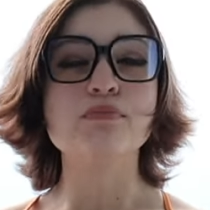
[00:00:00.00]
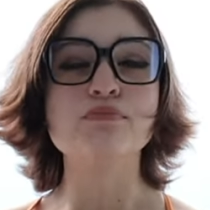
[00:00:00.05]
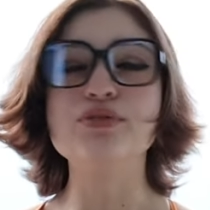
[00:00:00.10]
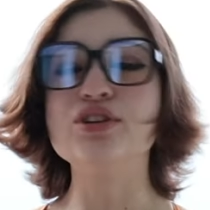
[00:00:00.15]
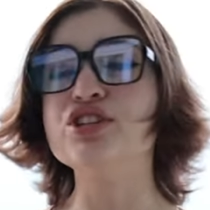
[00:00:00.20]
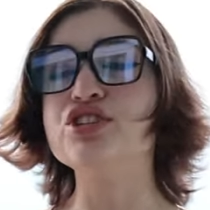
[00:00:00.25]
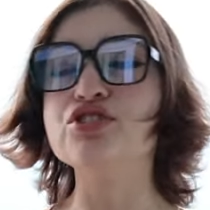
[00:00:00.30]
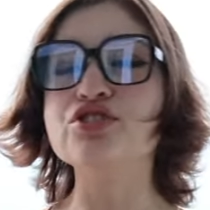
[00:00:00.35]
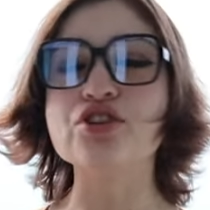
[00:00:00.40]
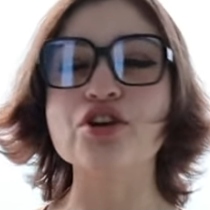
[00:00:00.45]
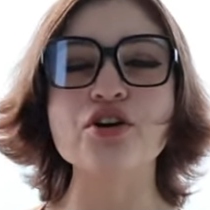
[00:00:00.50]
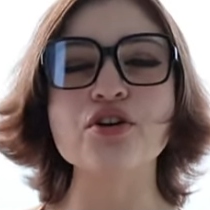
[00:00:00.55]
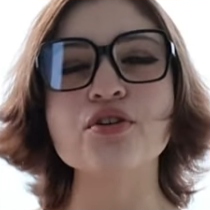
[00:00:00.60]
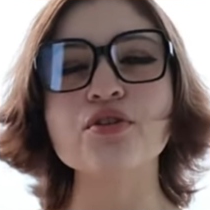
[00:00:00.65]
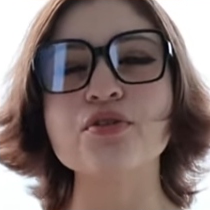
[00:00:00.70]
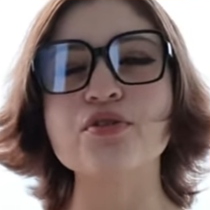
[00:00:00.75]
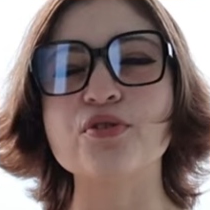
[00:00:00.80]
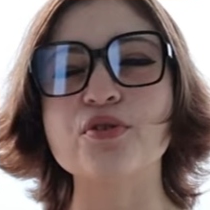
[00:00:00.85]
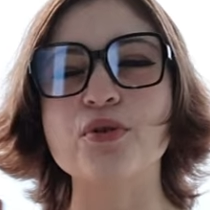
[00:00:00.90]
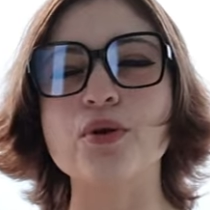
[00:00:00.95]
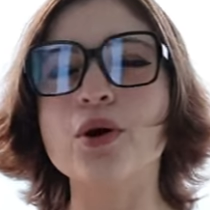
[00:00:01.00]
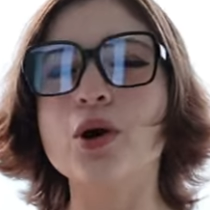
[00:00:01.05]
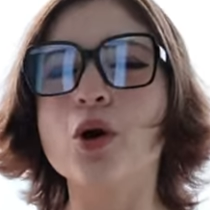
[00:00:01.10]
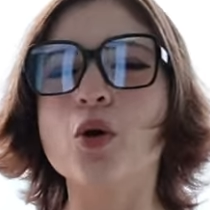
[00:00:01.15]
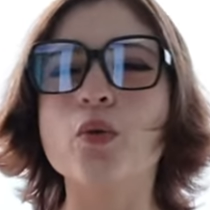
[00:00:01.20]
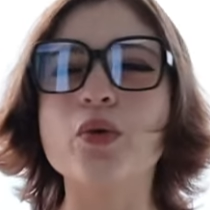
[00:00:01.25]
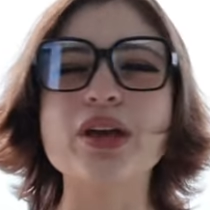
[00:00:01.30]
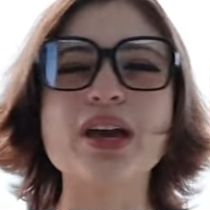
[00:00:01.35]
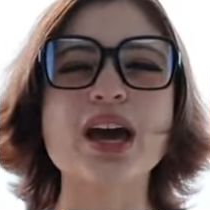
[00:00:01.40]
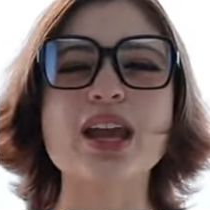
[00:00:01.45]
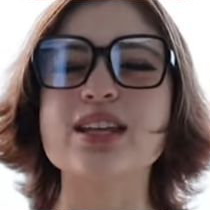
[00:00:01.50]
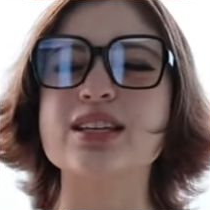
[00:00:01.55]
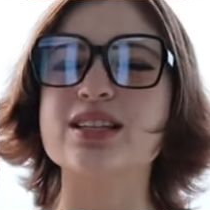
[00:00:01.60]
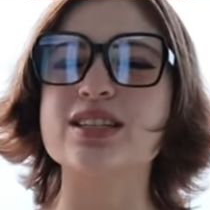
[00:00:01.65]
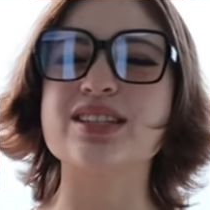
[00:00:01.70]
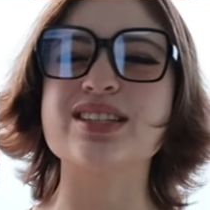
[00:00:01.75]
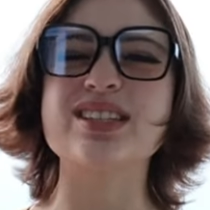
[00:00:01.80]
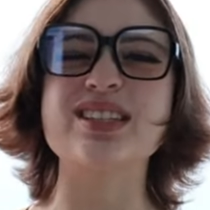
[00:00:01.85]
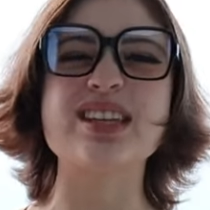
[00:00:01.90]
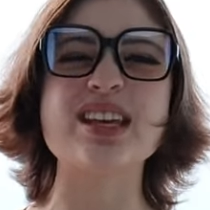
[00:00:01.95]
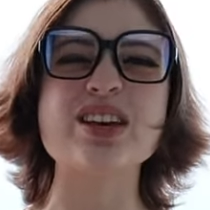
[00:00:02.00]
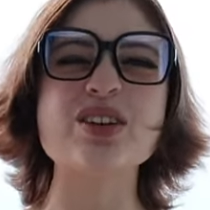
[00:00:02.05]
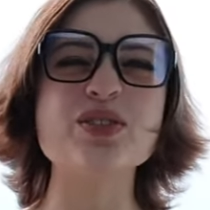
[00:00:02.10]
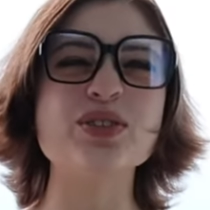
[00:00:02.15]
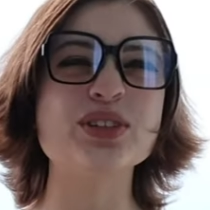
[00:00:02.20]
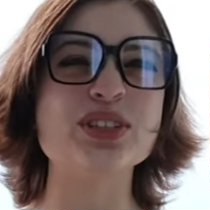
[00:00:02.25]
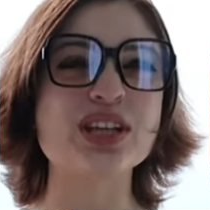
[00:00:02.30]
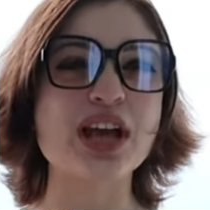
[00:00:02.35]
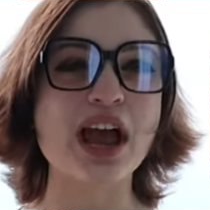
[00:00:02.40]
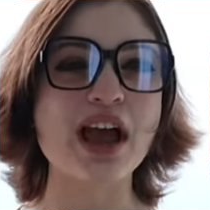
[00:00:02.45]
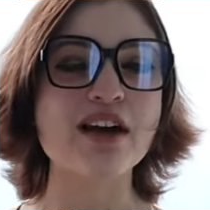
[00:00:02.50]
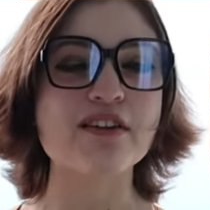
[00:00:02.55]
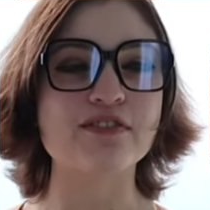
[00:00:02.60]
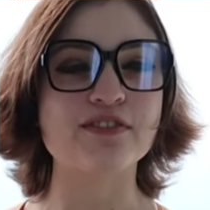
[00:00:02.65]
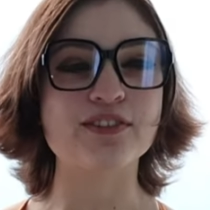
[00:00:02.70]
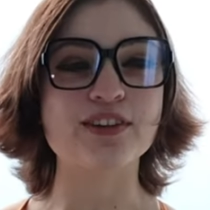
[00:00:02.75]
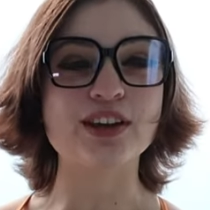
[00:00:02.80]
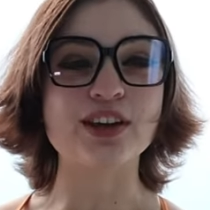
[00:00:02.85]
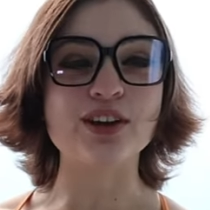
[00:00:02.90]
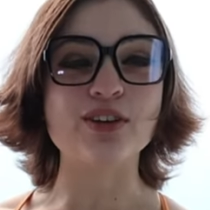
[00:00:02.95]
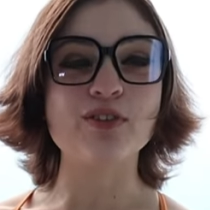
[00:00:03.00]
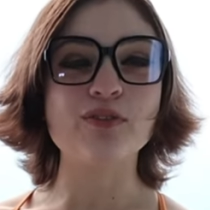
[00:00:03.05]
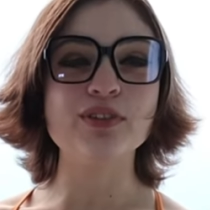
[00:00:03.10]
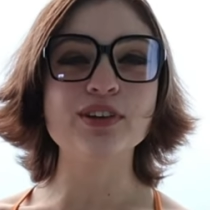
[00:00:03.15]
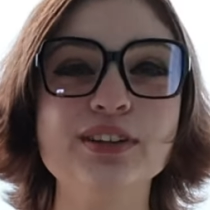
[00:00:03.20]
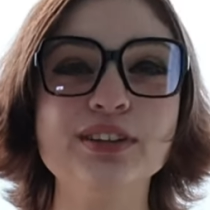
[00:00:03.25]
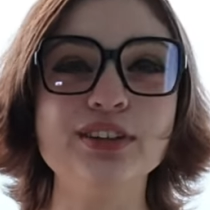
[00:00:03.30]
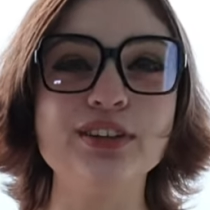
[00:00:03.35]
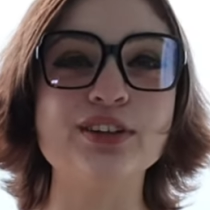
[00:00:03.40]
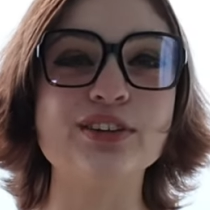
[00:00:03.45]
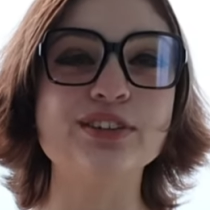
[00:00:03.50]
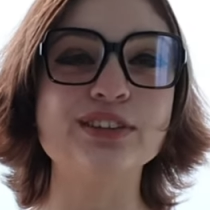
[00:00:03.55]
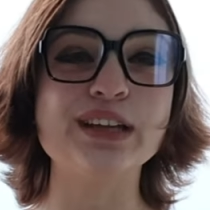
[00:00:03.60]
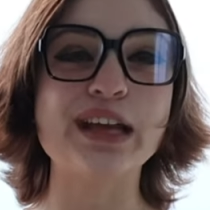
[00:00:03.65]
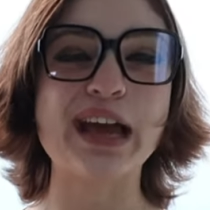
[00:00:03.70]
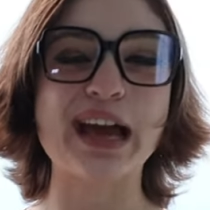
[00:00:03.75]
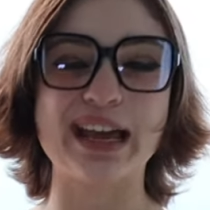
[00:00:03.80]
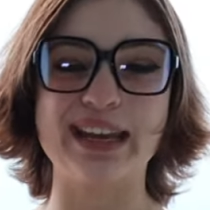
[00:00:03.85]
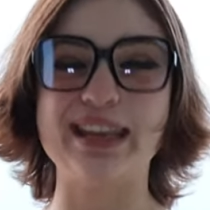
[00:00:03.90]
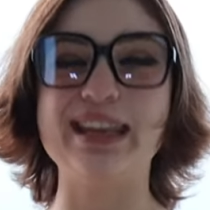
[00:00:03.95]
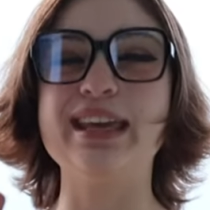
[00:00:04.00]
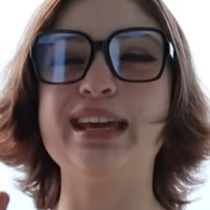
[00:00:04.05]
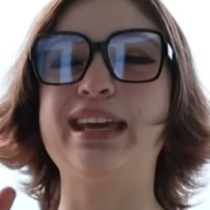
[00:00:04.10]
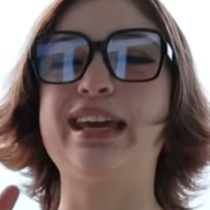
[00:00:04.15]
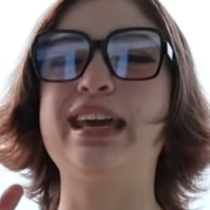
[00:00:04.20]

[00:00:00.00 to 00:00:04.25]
But no, we gotta steal Daphne. We literally had to